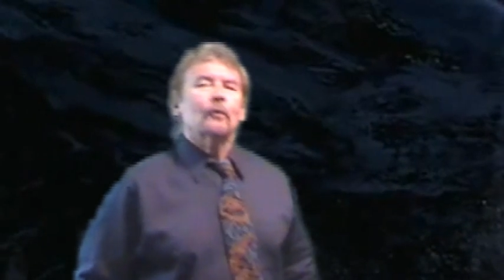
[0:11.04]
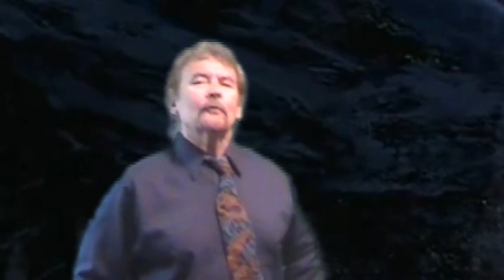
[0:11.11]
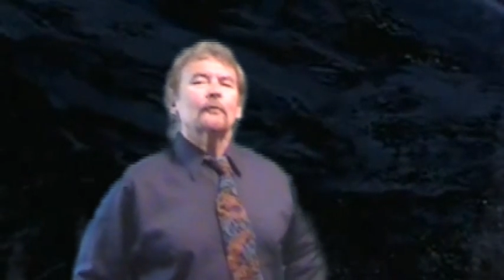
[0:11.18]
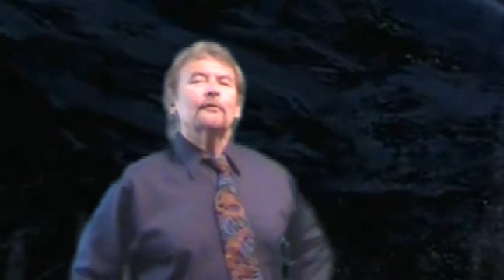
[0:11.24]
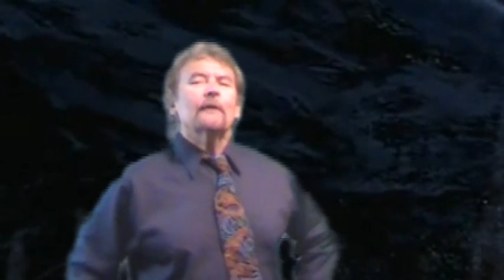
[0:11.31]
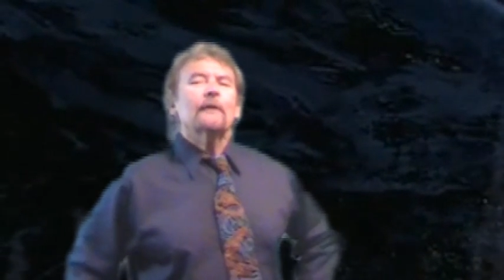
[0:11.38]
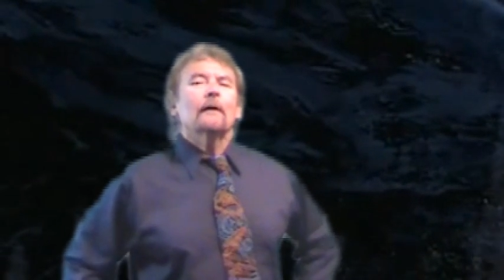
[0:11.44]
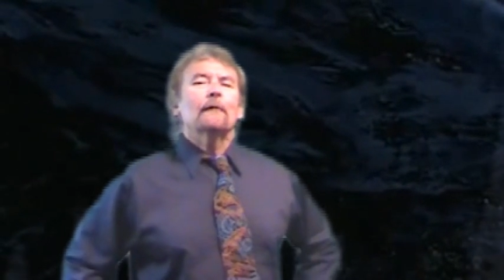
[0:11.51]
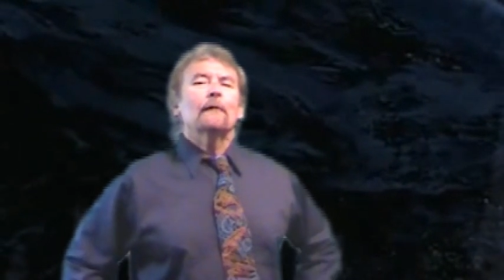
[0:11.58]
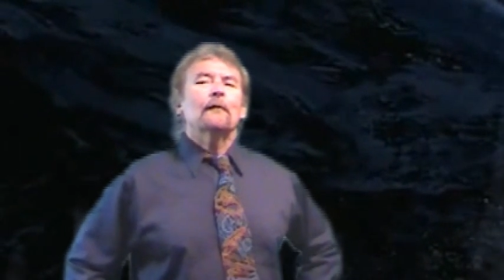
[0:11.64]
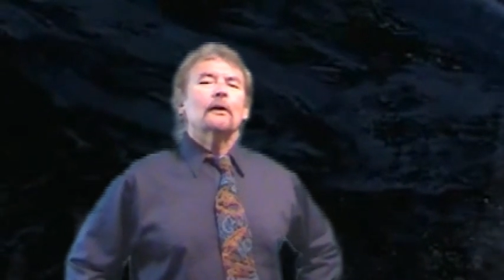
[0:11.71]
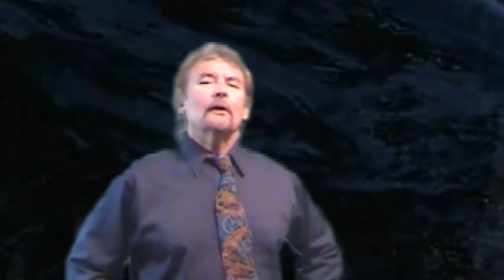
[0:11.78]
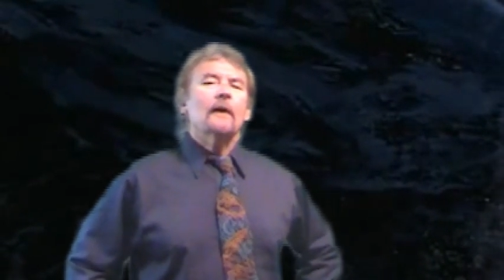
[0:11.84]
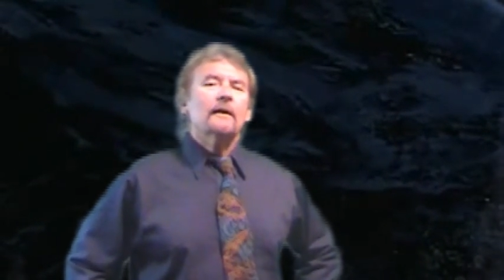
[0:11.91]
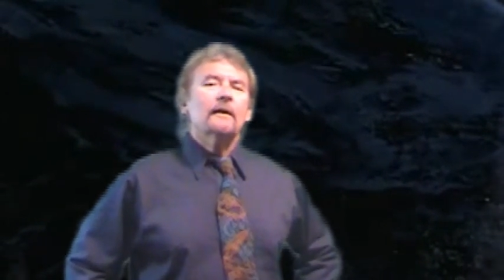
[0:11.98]
world of
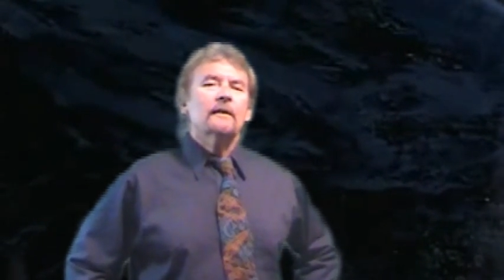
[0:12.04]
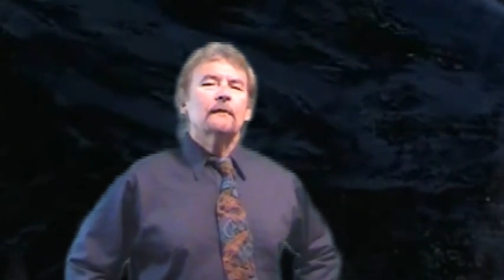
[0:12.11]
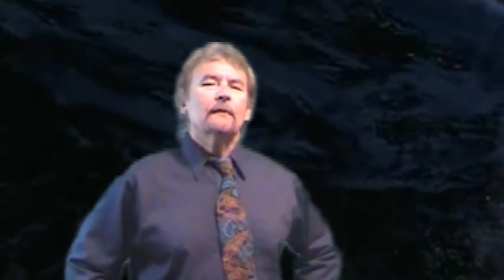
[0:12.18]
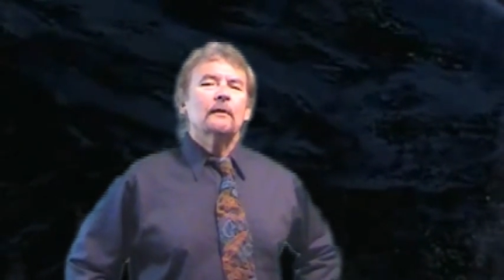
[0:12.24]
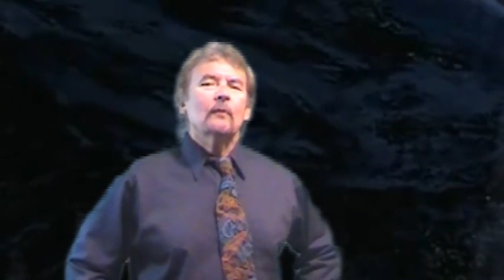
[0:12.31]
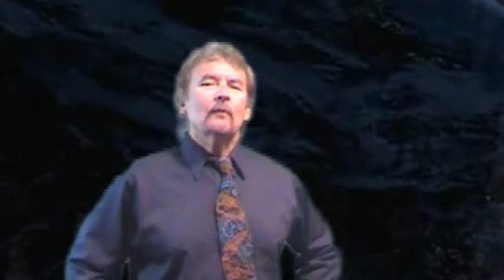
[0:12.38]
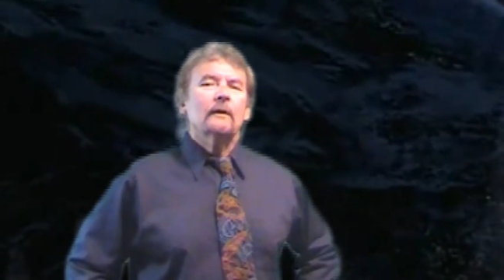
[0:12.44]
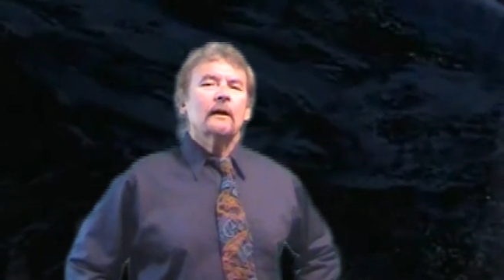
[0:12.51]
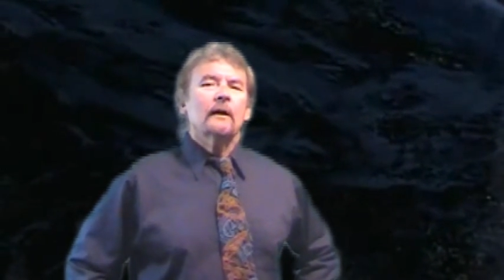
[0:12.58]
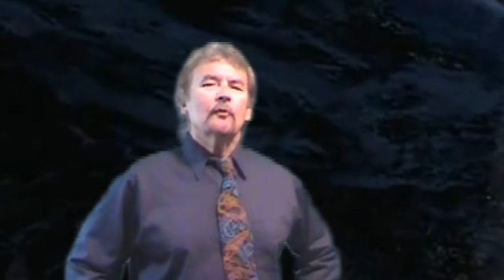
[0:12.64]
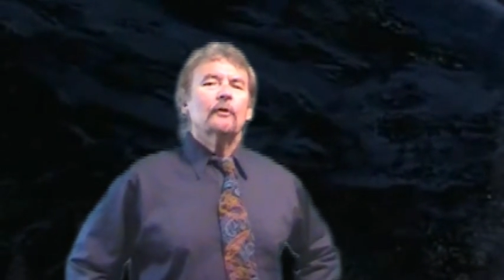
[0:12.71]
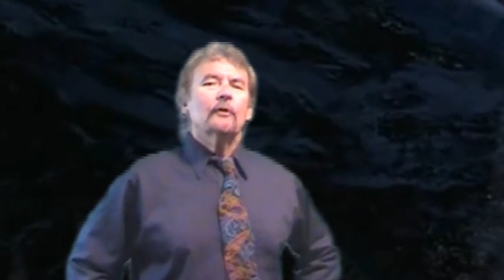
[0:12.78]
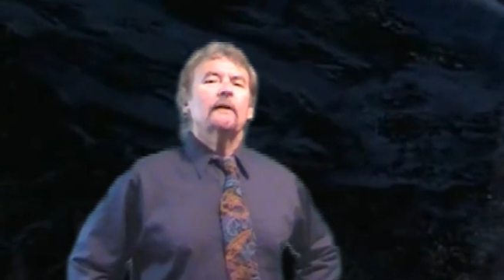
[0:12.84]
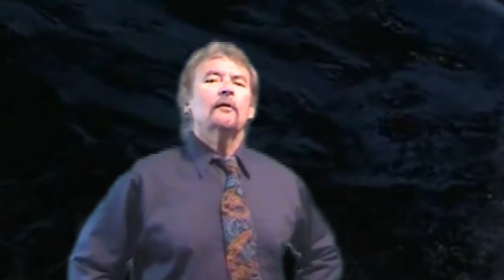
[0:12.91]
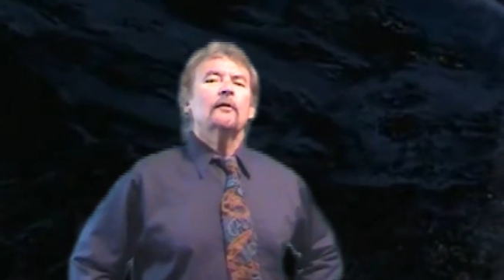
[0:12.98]
Philosophy
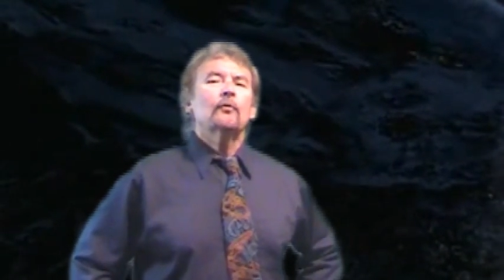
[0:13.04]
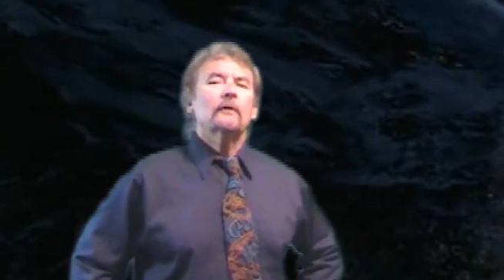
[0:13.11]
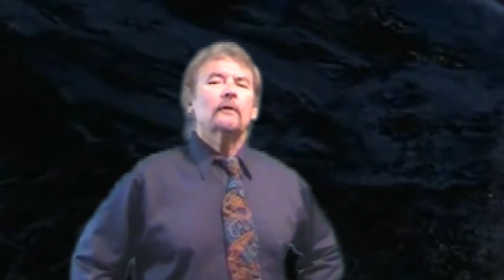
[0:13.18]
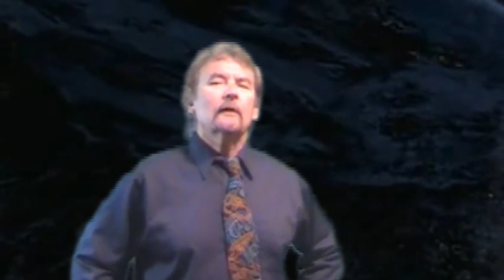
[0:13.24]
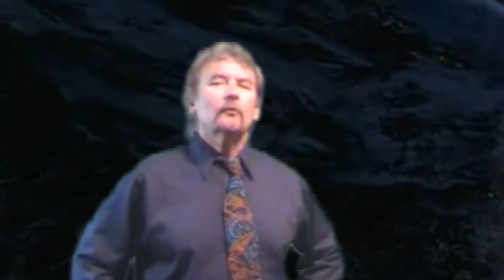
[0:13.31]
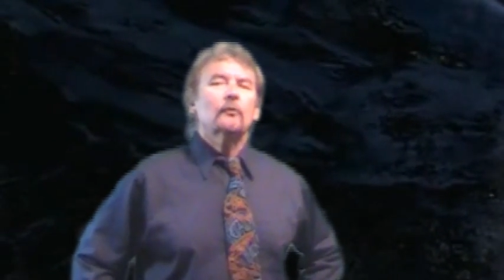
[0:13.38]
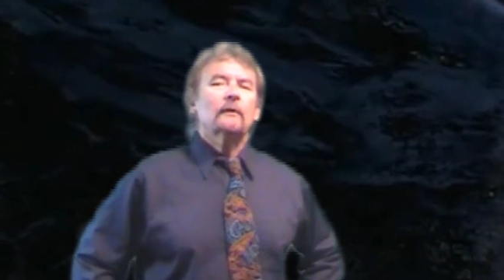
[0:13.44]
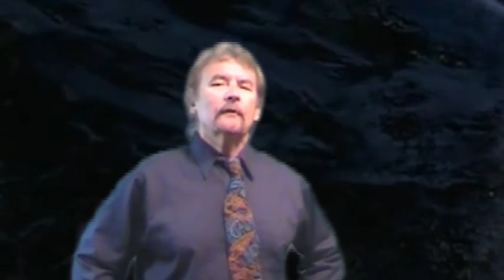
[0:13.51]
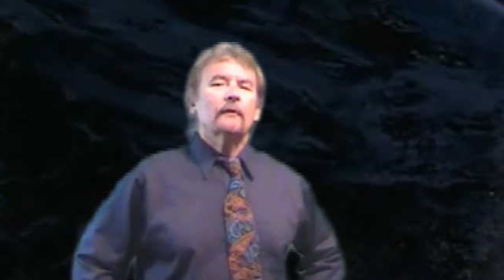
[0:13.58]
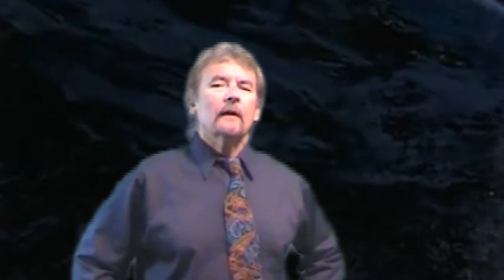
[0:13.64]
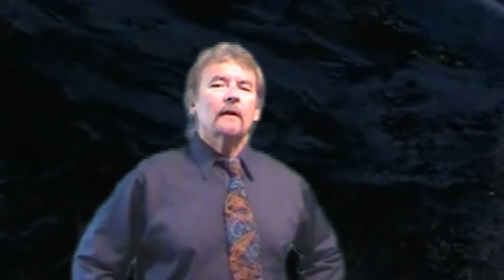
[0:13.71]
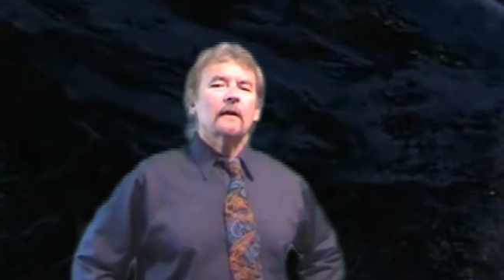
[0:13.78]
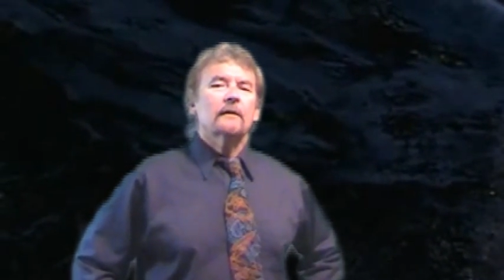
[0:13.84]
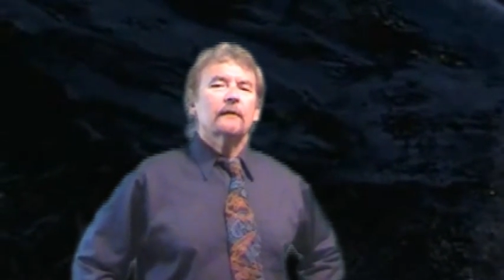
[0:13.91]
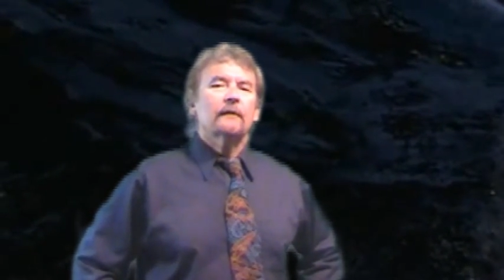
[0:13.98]
100 Introductory
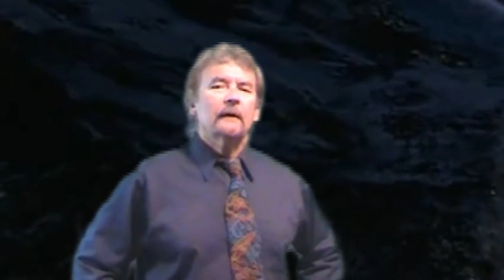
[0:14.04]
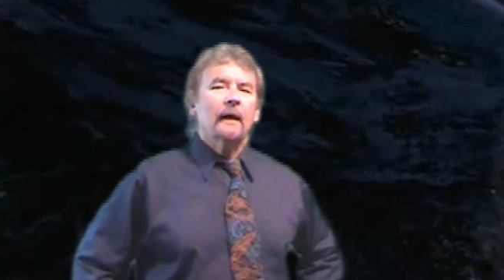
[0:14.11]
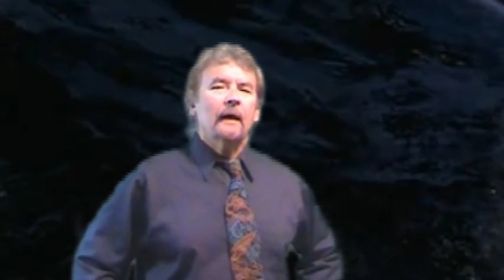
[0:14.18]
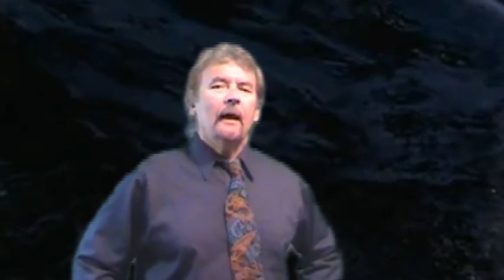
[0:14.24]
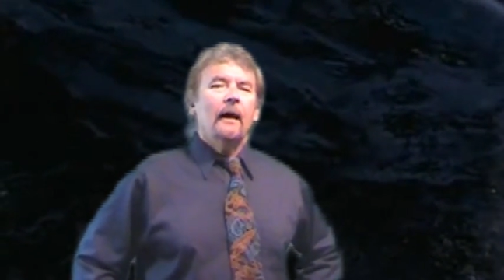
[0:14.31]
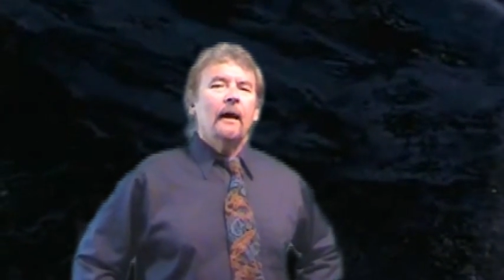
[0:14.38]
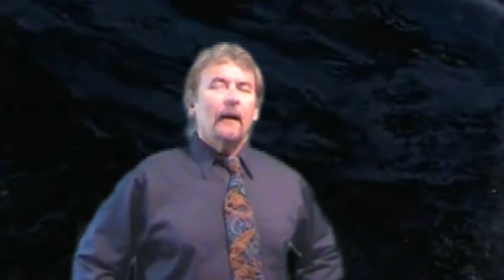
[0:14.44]
Philosophy.